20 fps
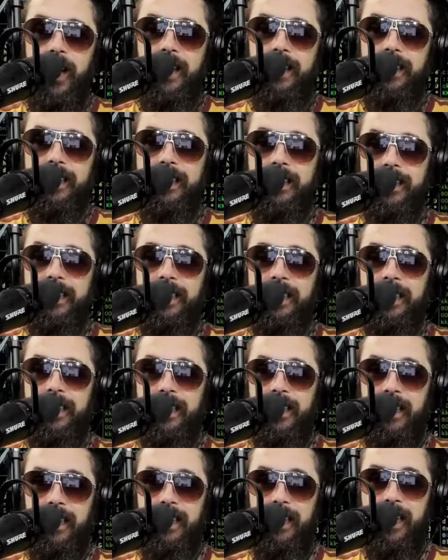going to get
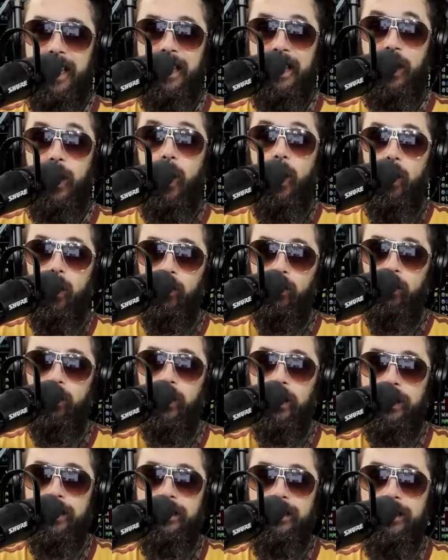a
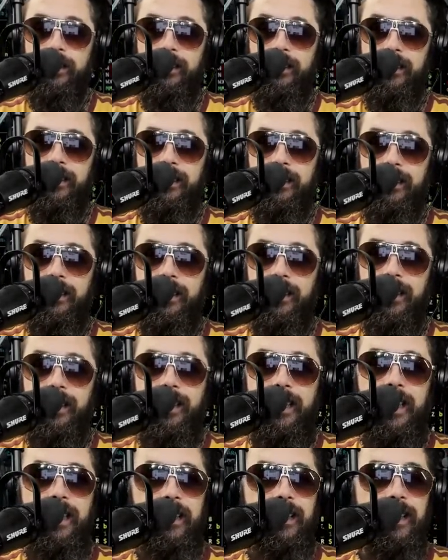cold.
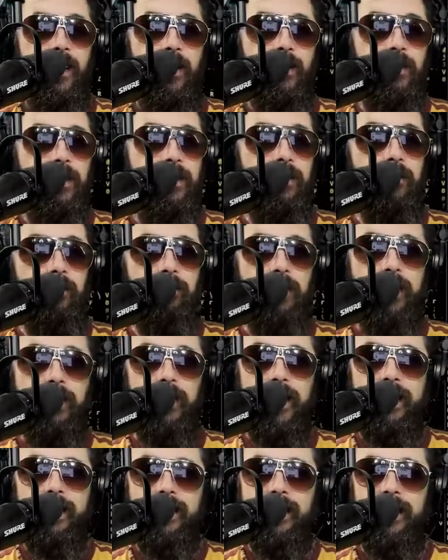And that's always driven me
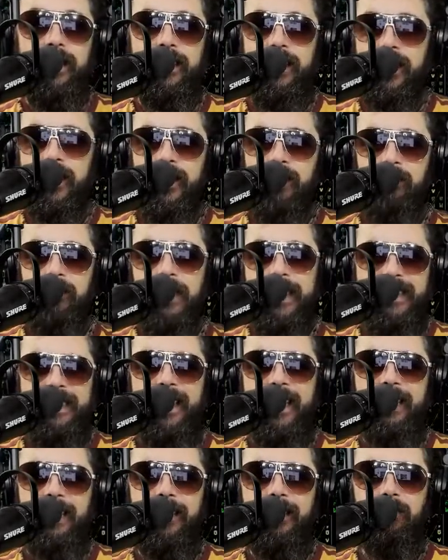crazy. Like, that just makes
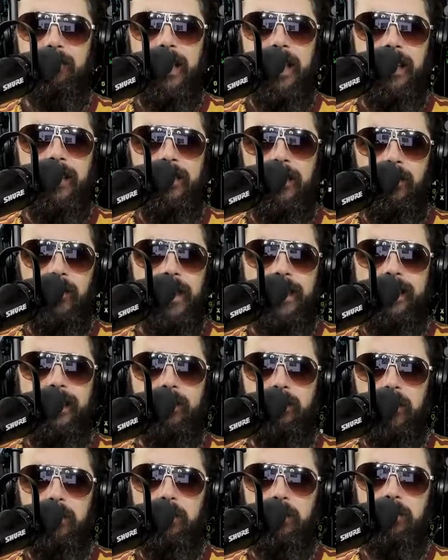sense to me. I don't know why
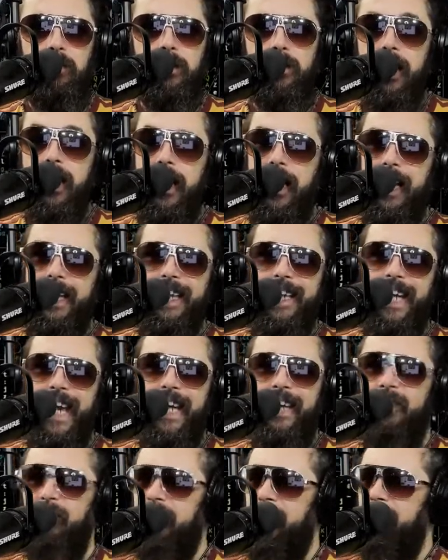so many people don't. I get
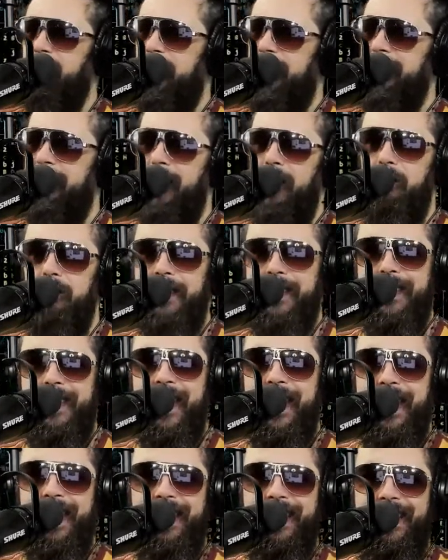angry over the dumbest
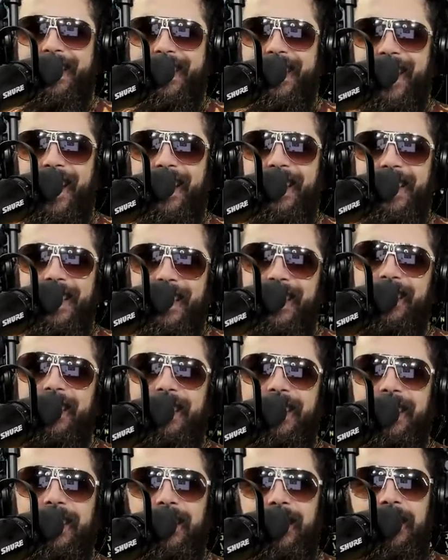things. I need
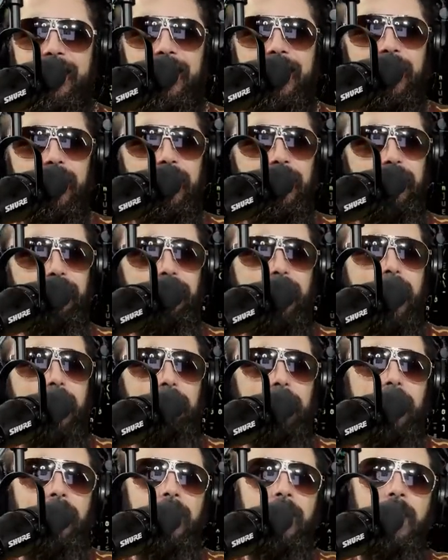to goose
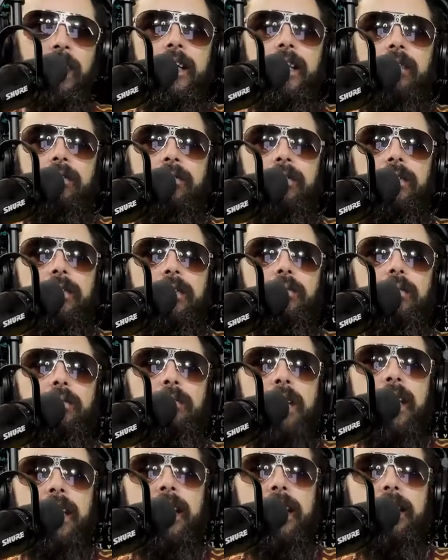rabba. Foods with
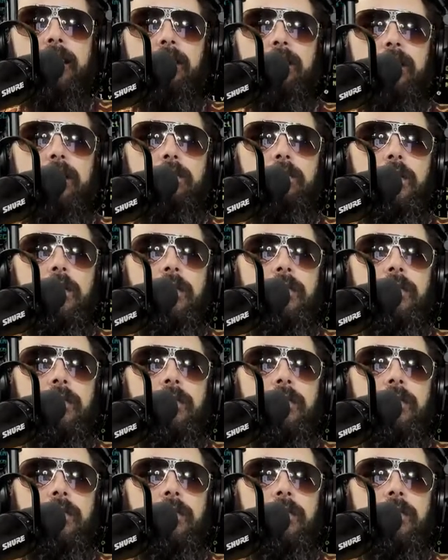mayonnaise will spoil